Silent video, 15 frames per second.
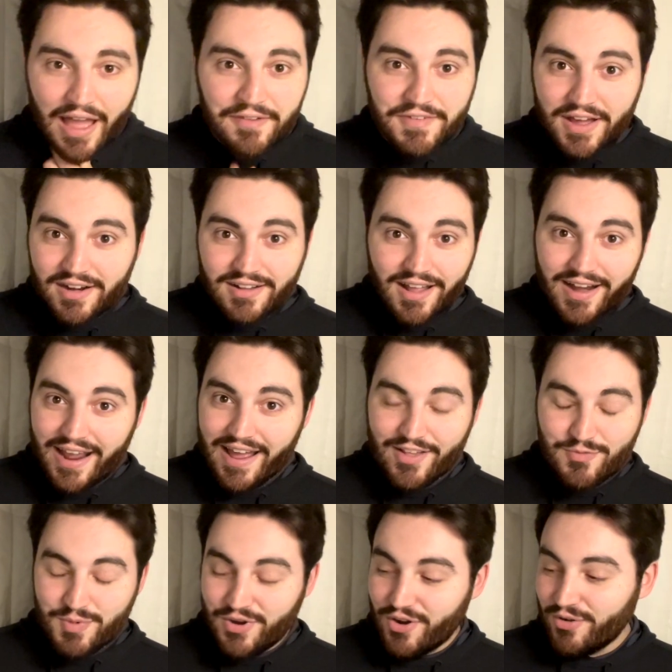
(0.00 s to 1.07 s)
got a lot of Has
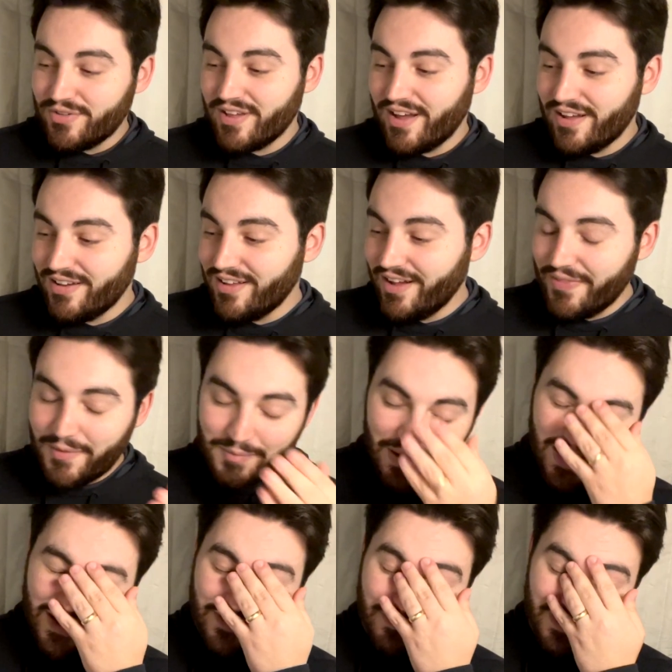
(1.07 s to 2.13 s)
Been Hotel on the
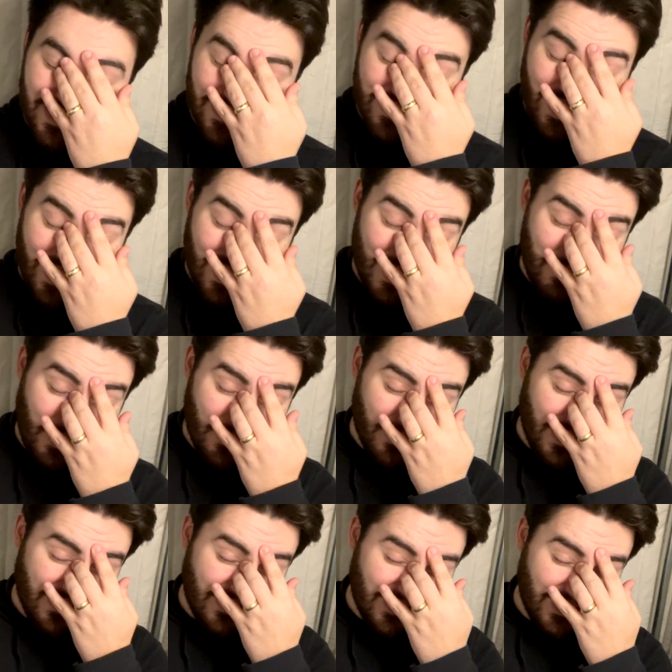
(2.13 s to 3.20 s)
mind because that came out
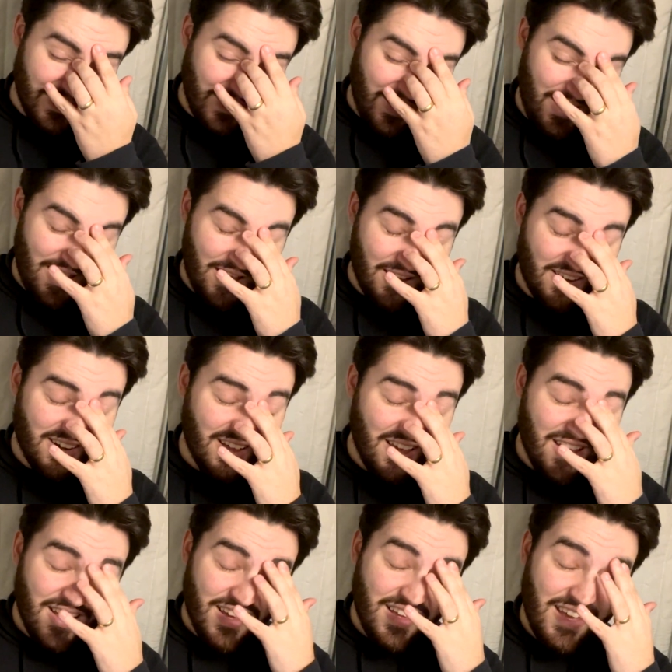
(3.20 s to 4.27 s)
recently, and
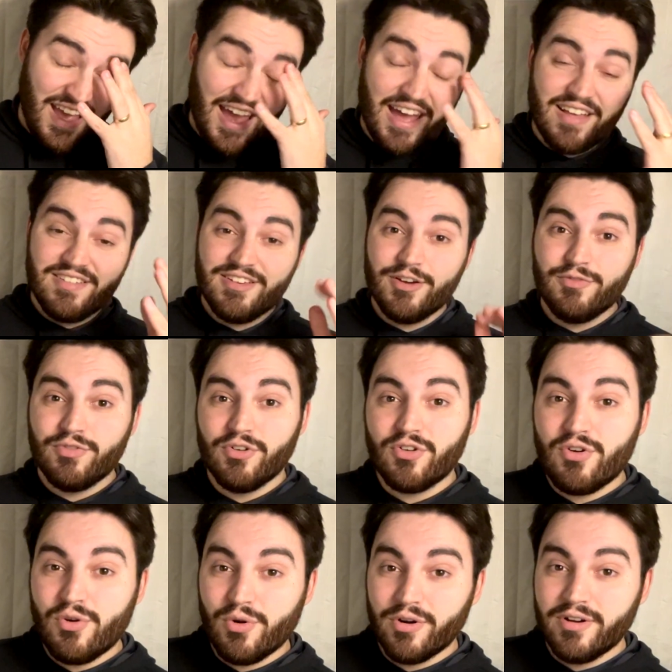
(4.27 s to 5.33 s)
as of
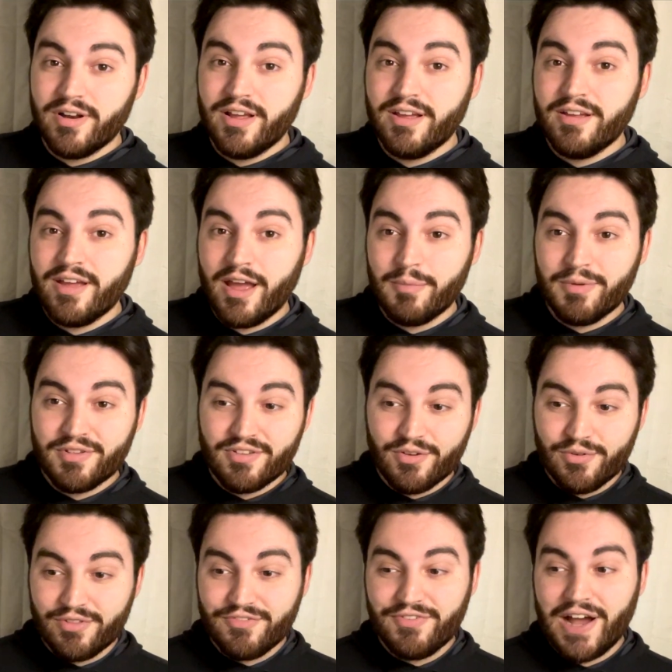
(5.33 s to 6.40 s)
recording, episodes
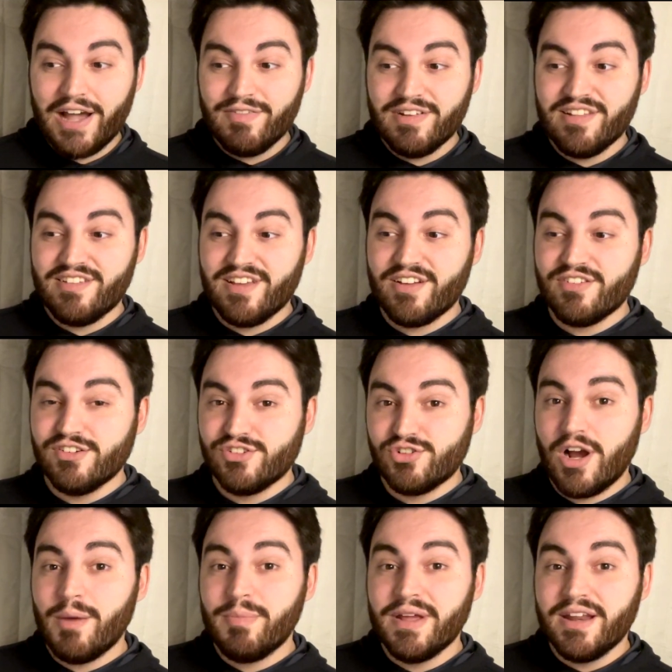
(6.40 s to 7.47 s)
5 and 6 are
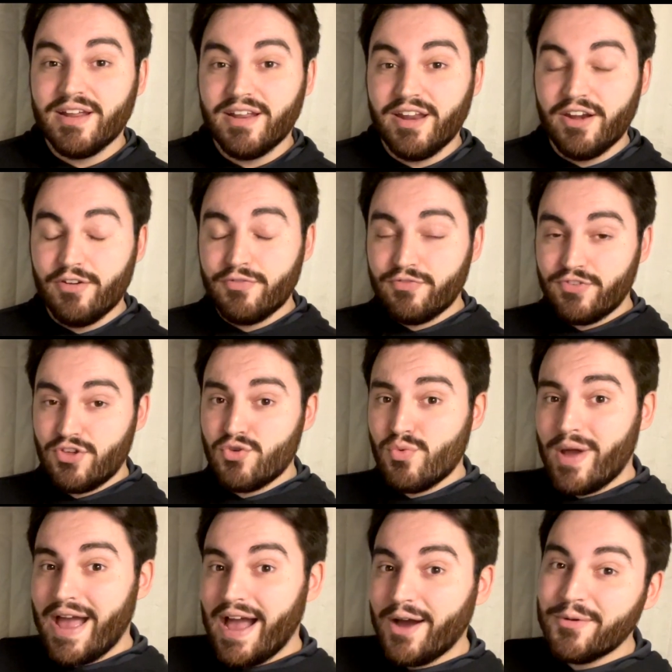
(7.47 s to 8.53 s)
dropping in a few
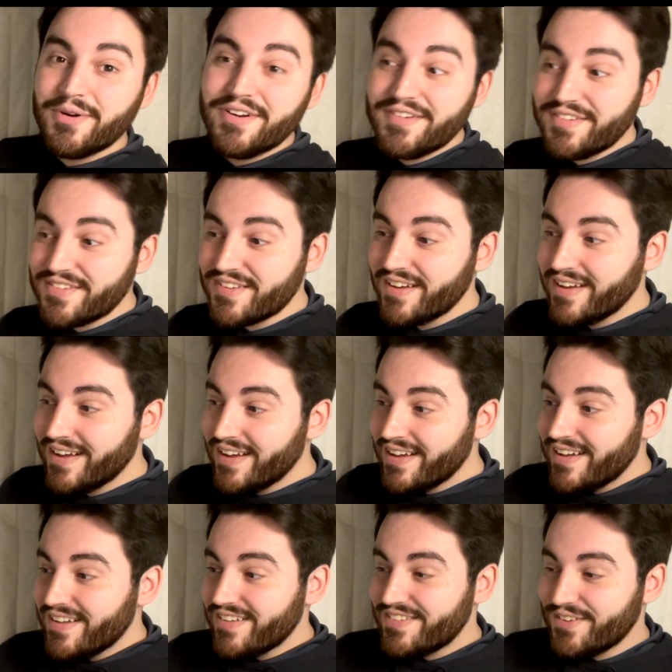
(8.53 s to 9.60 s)
hours.
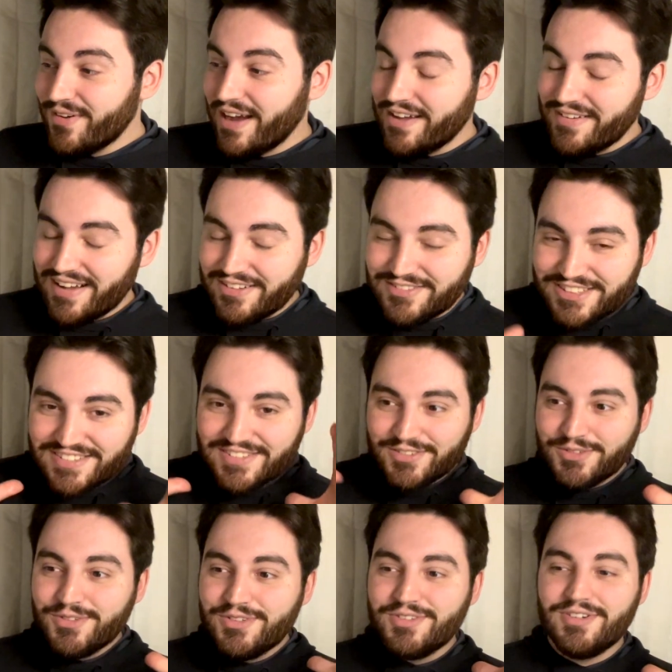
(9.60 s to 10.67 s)
So I've just,
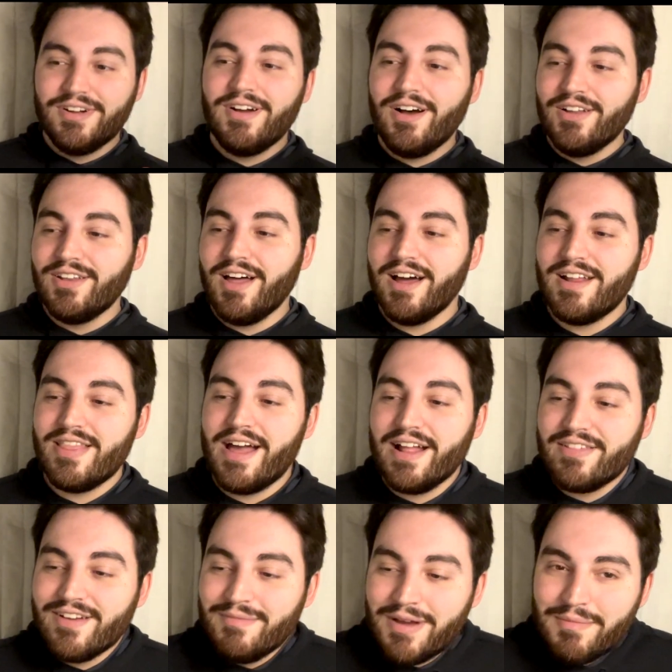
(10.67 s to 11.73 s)
a lot of that's
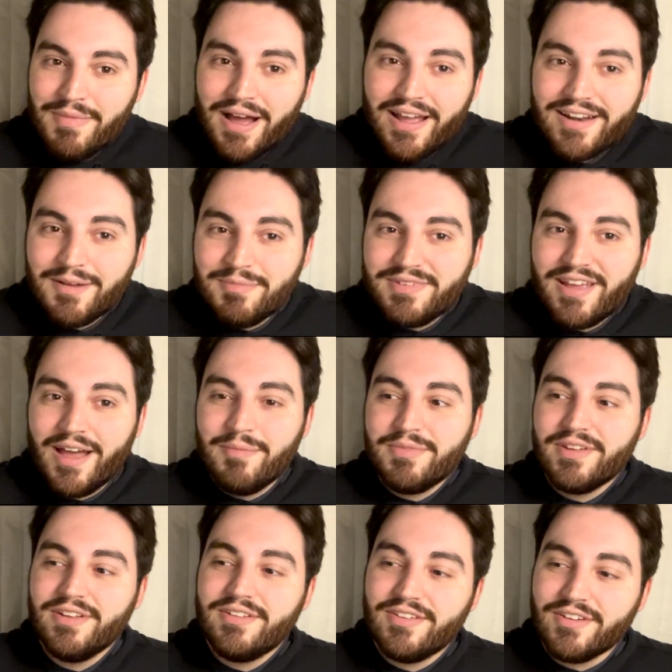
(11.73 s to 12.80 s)
on my mind. I'm
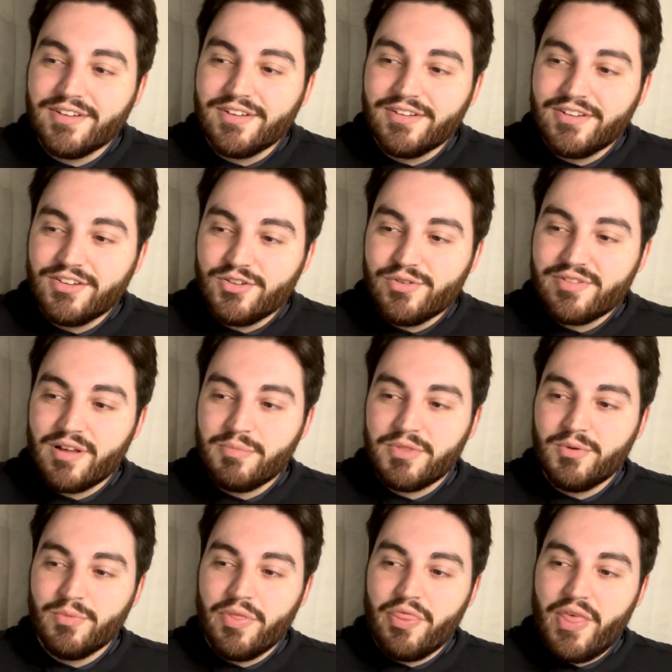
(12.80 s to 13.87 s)
tempted to do something
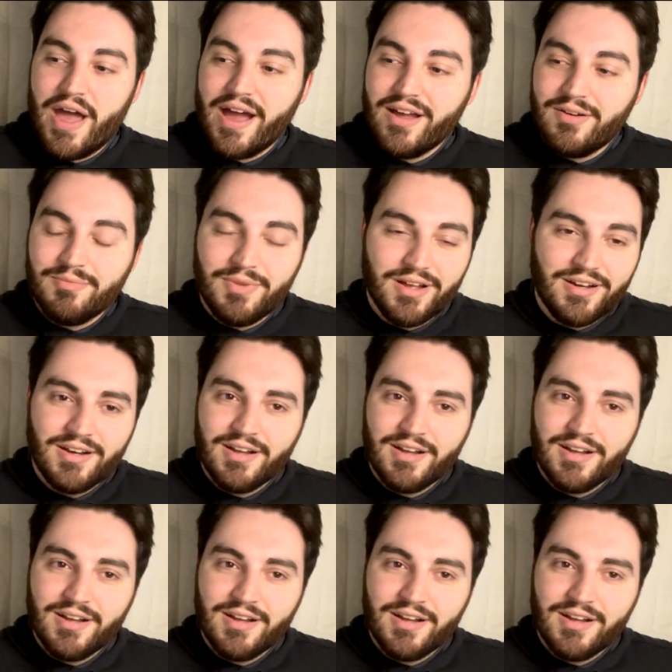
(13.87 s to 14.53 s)
with that, but